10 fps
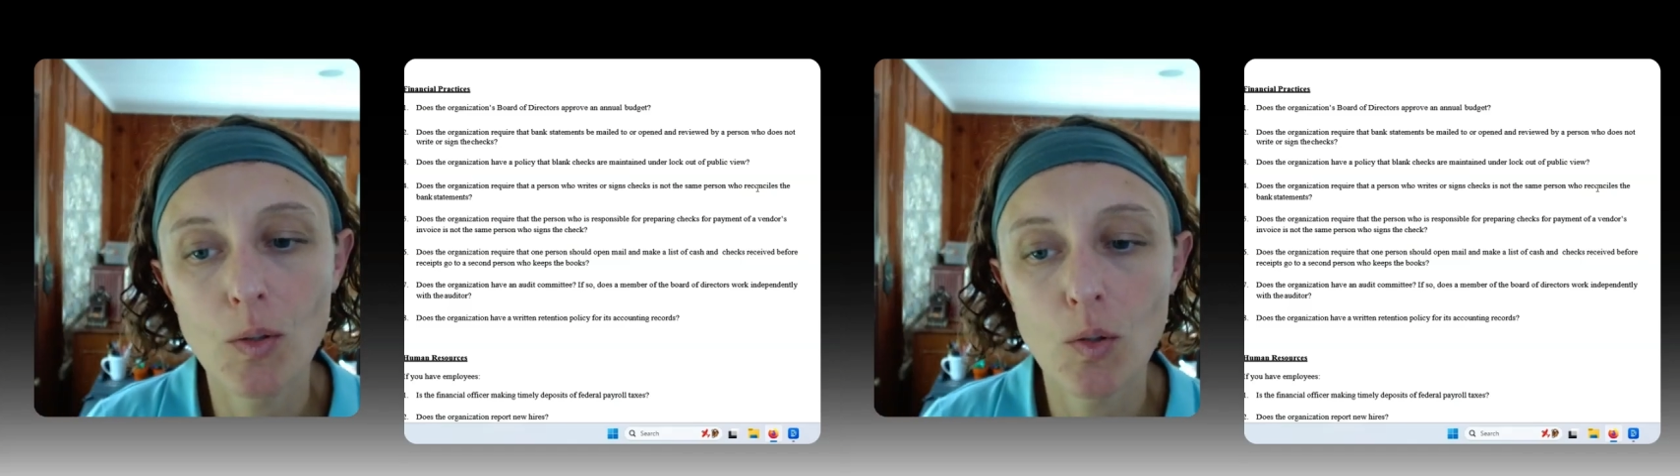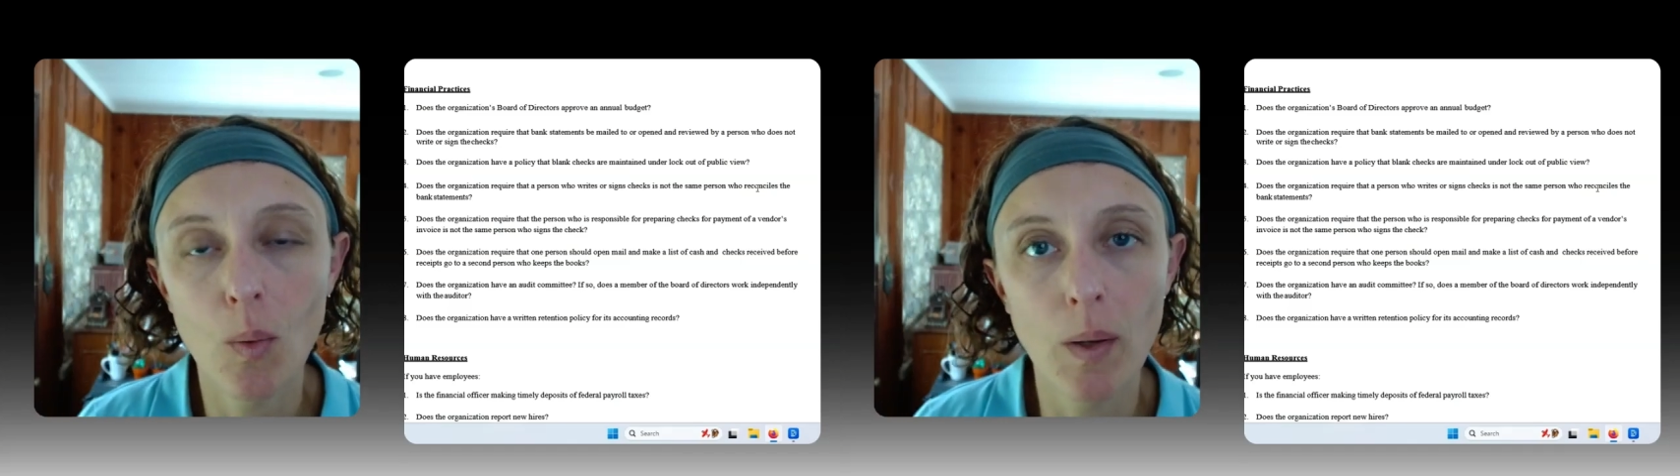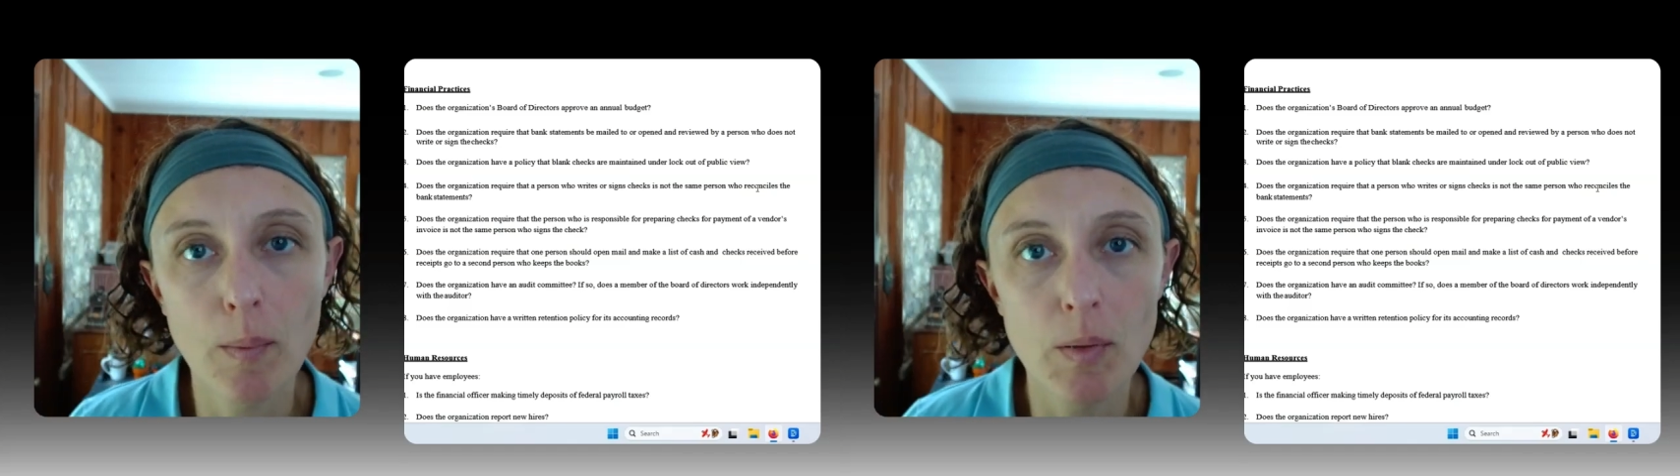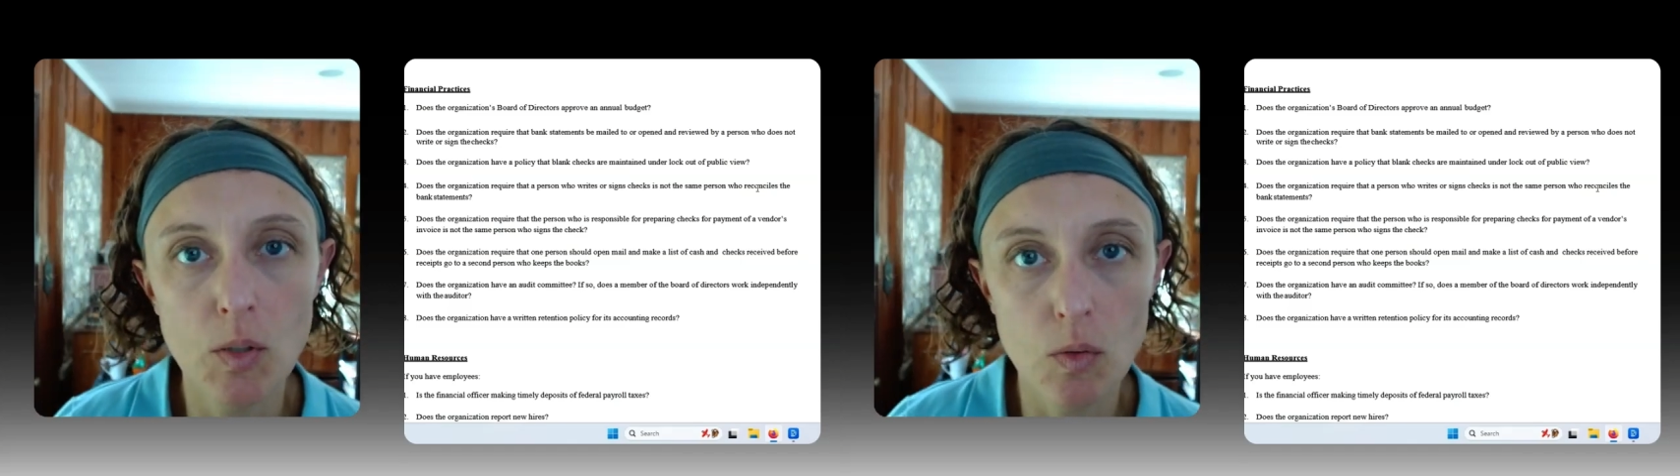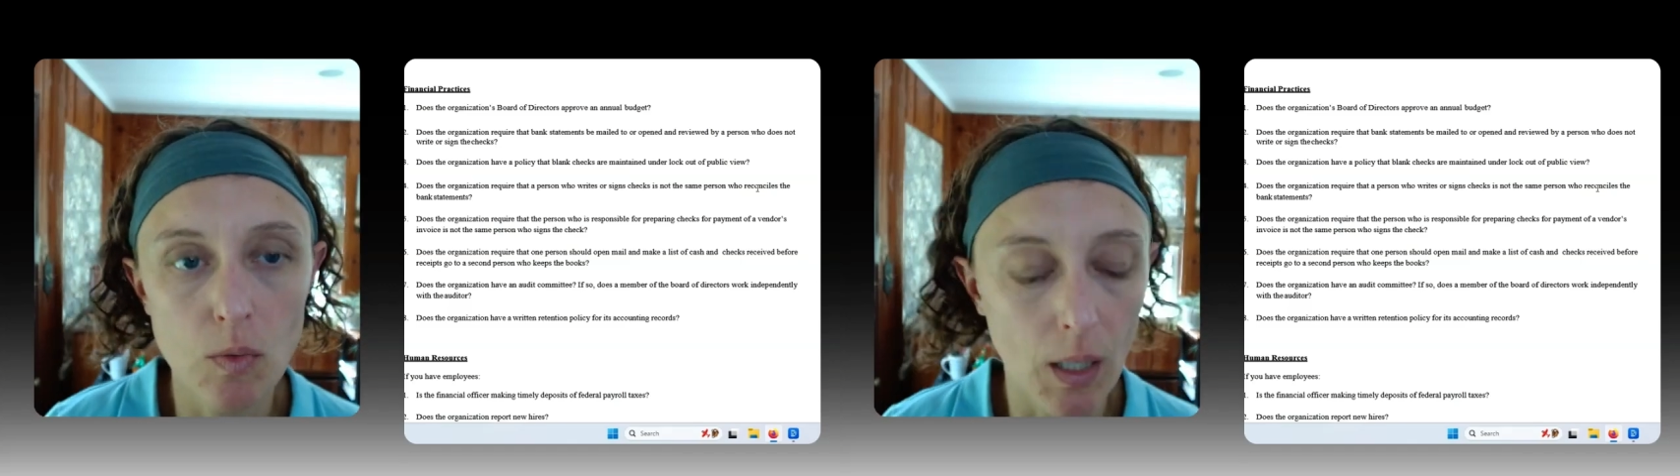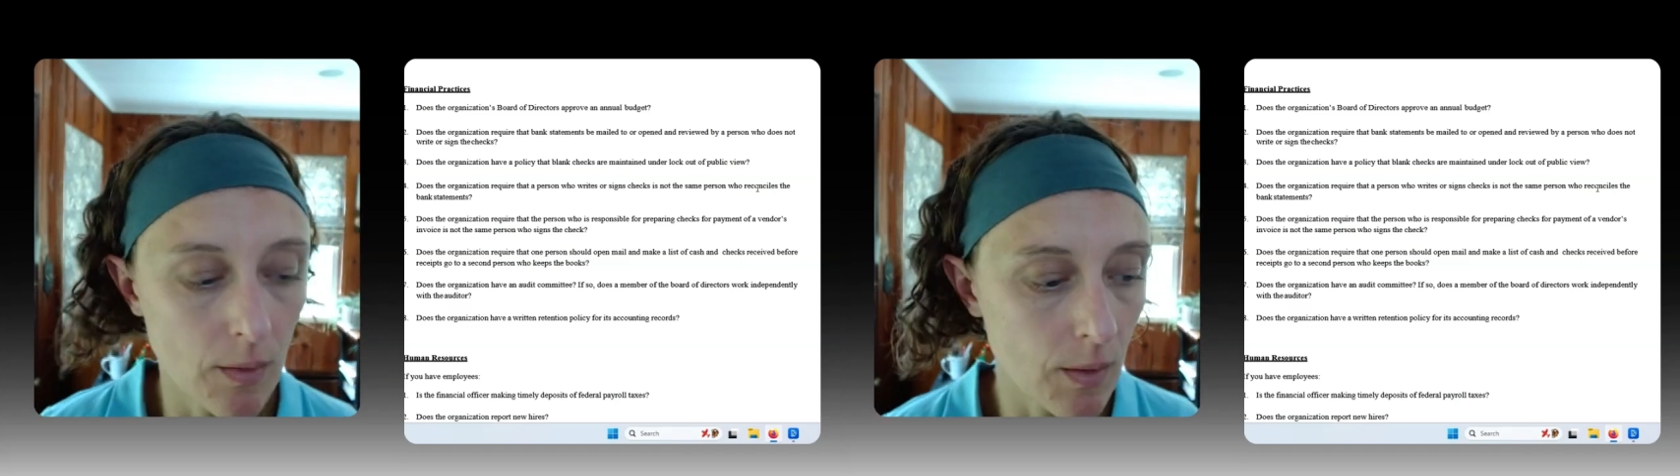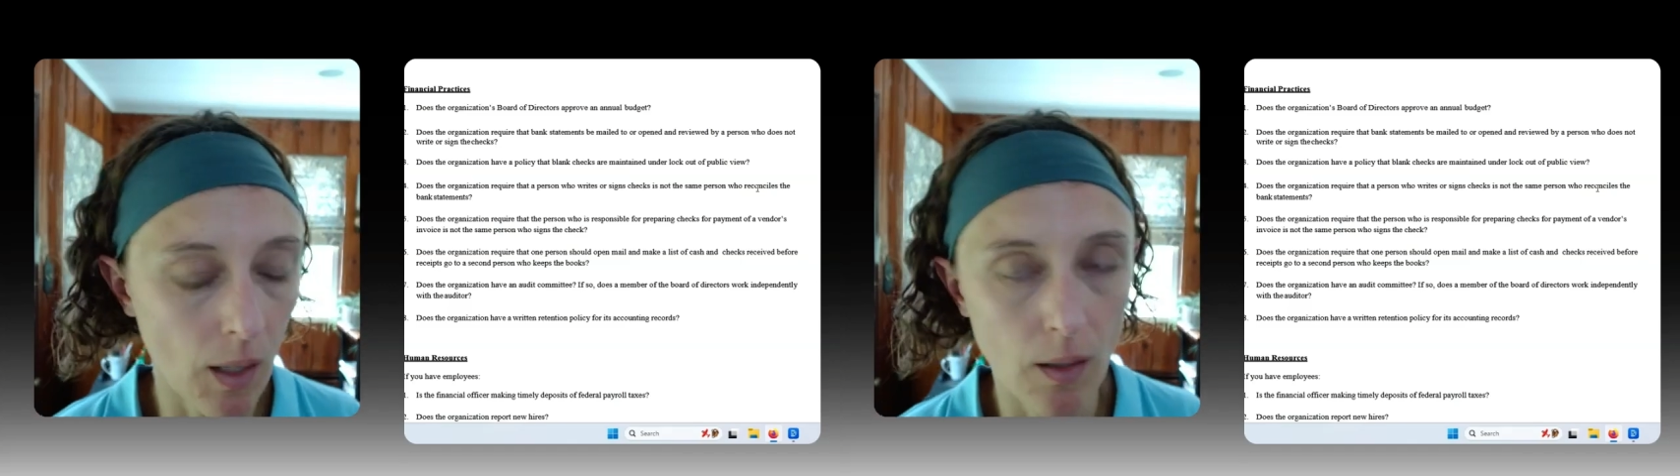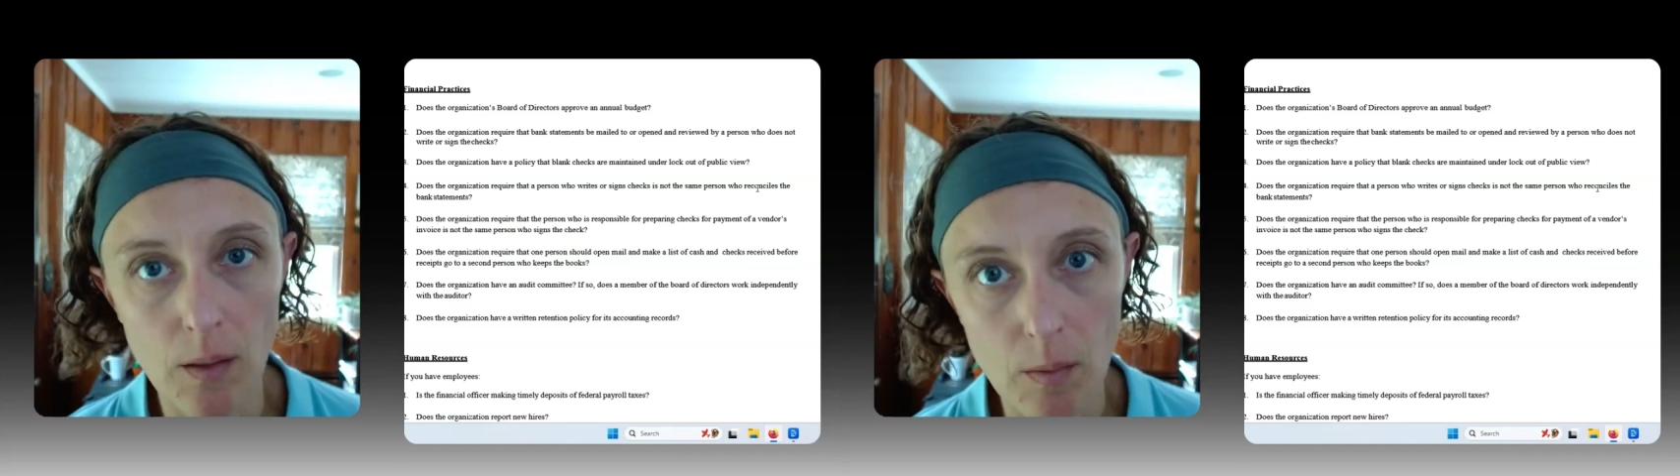want the person who's
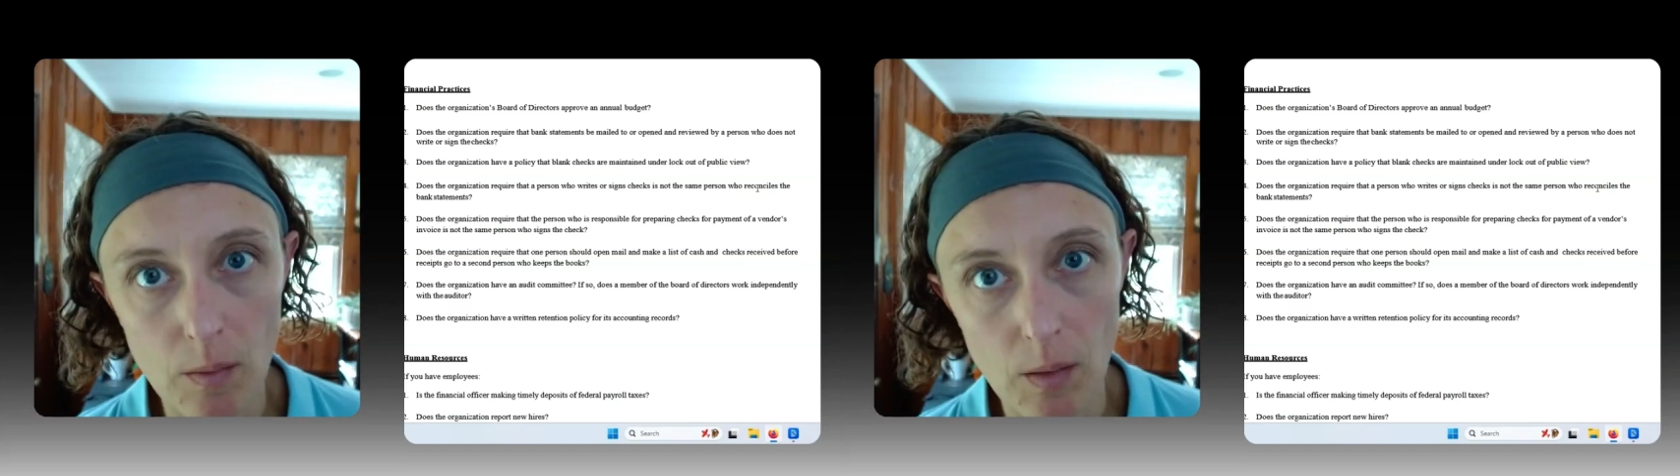reconciling